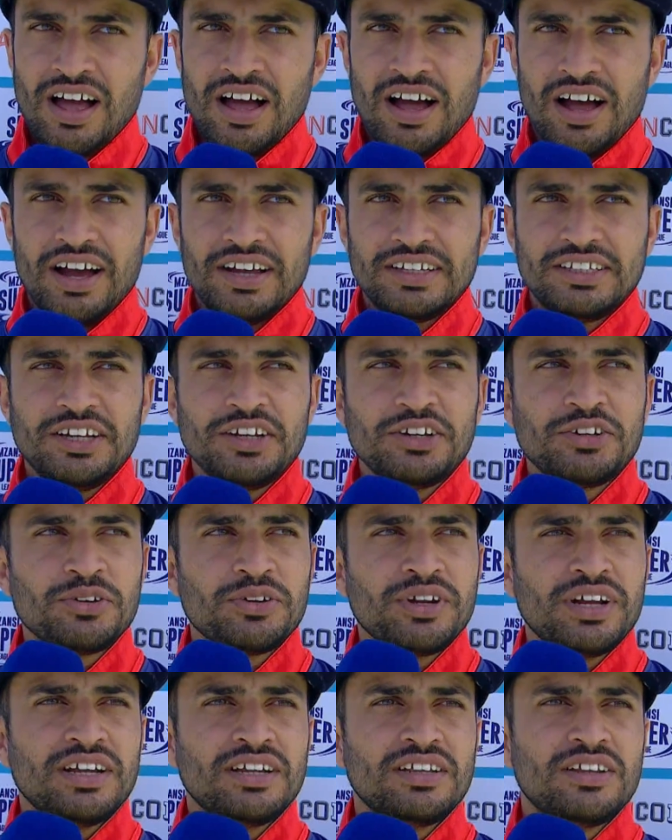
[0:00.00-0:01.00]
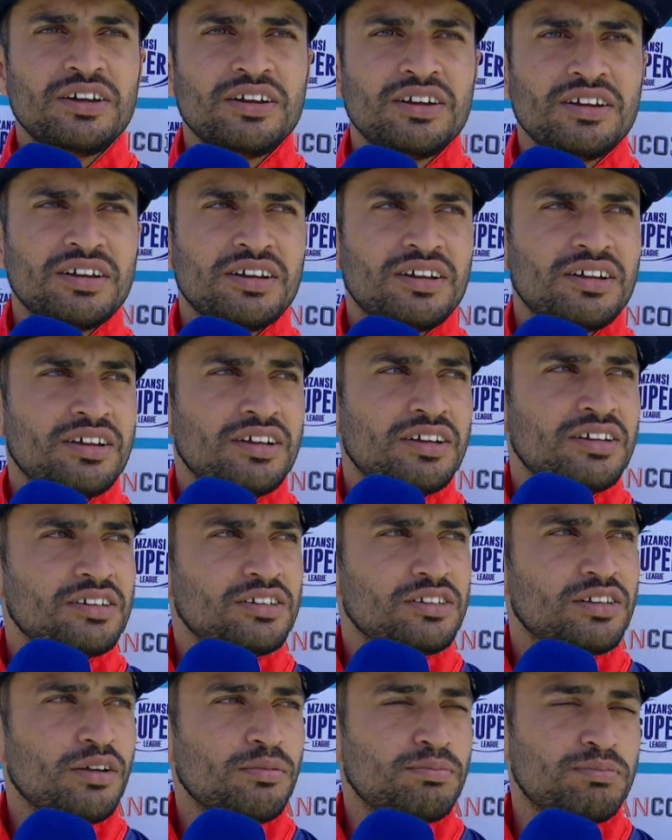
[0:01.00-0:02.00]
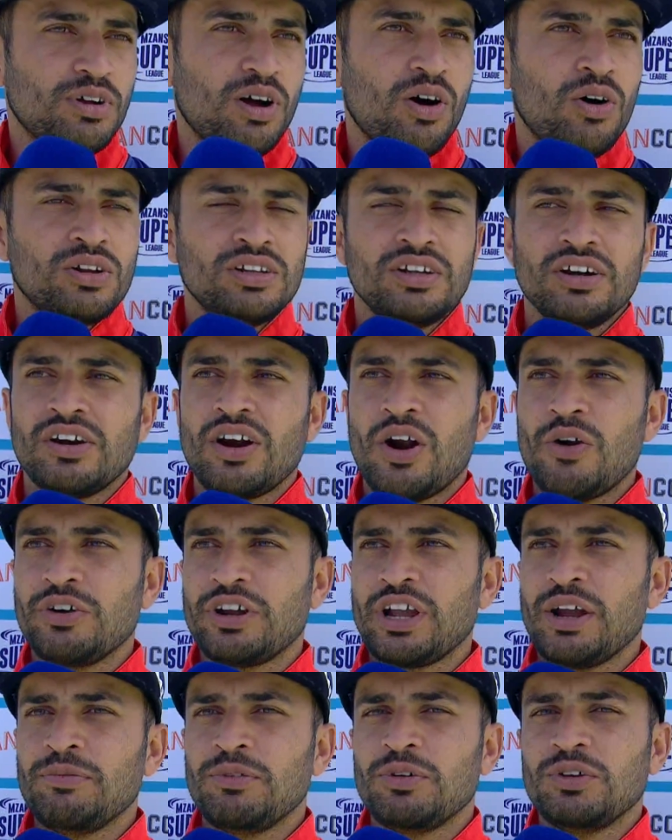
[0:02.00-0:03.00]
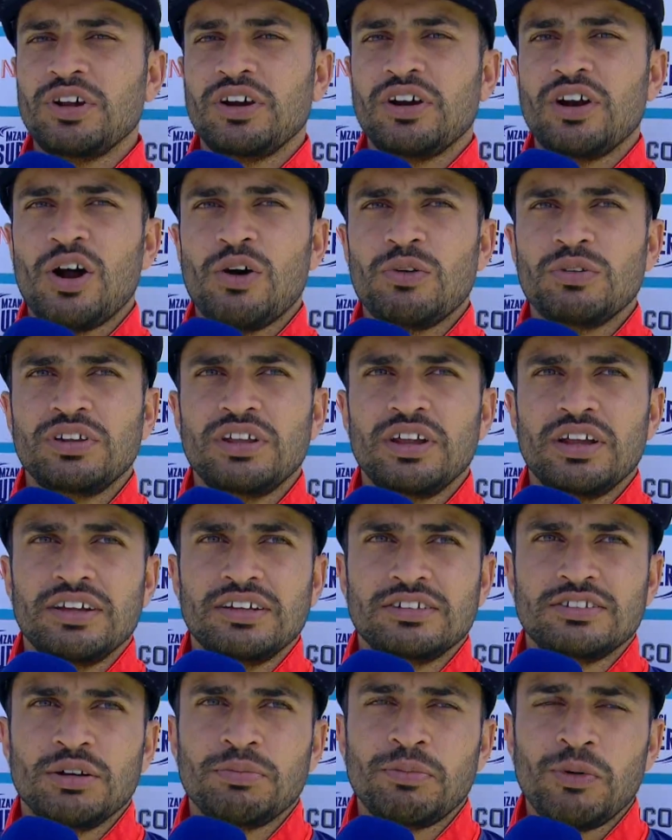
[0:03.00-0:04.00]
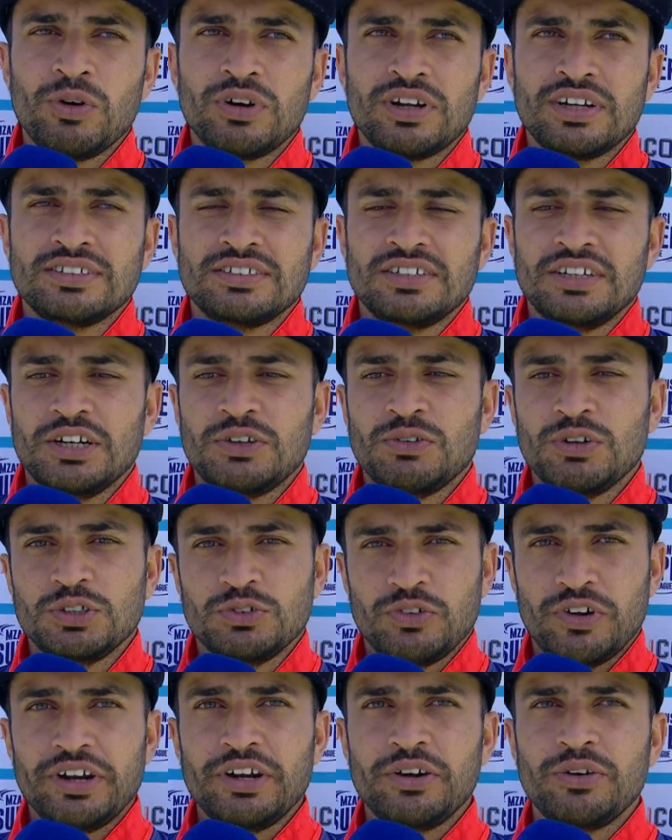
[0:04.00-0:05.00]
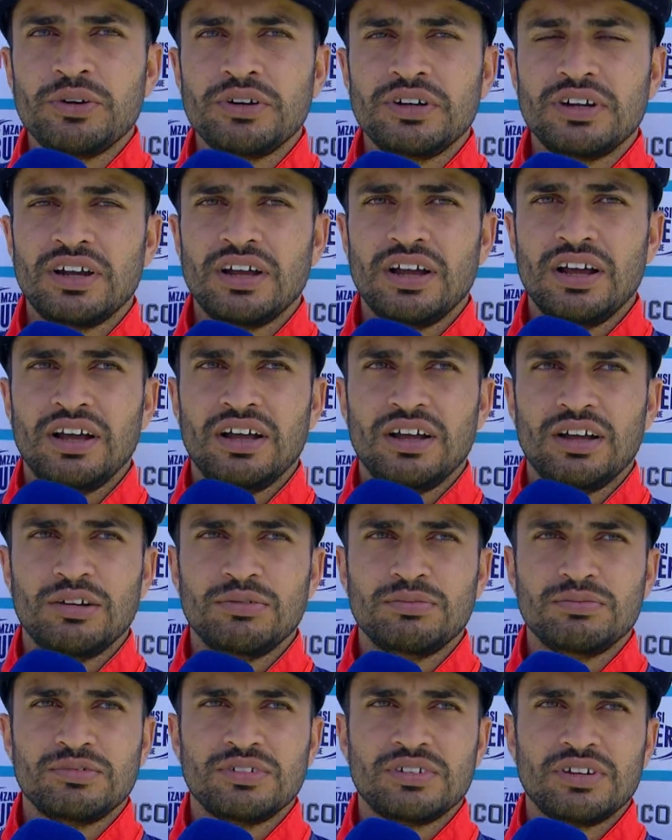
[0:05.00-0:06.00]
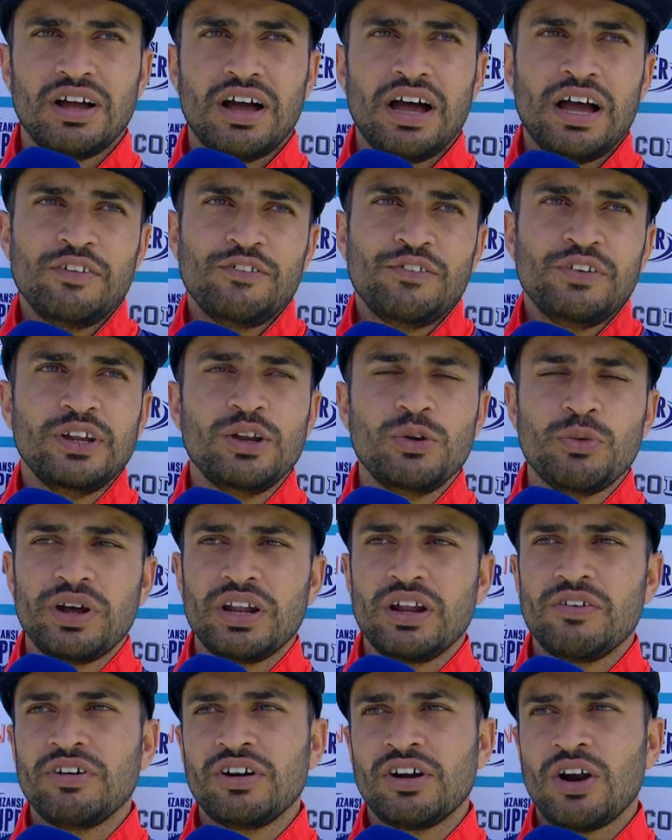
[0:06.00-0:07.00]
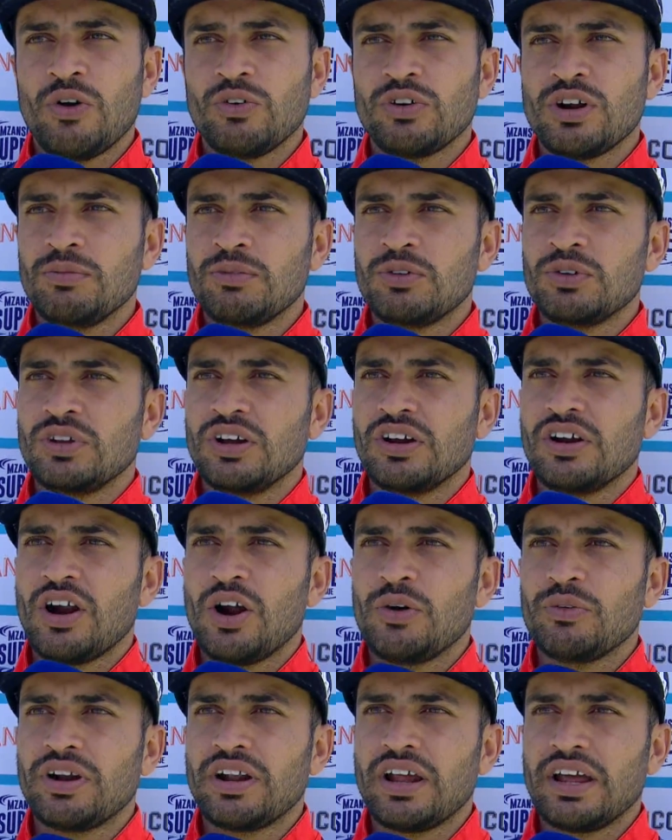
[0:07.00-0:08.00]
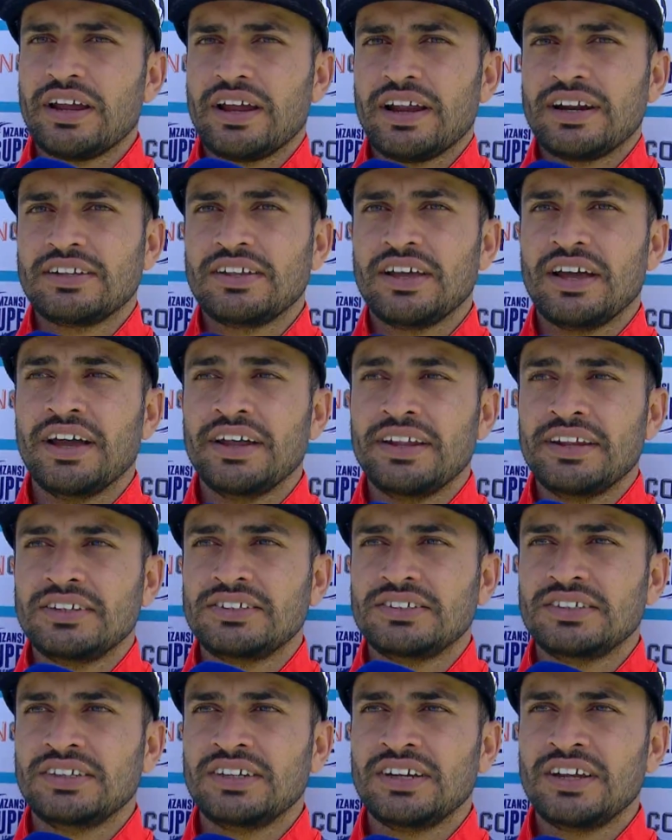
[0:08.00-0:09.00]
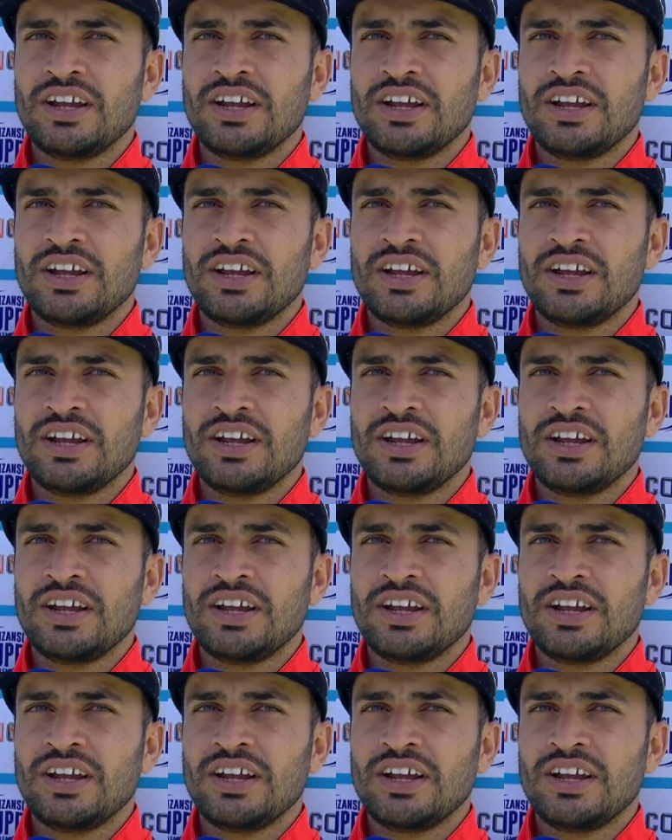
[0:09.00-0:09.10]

I think today the, the all the crowd came to the ground. They support us. It was very good. Um, I feel whenever crowd come to the ground and I get the energy,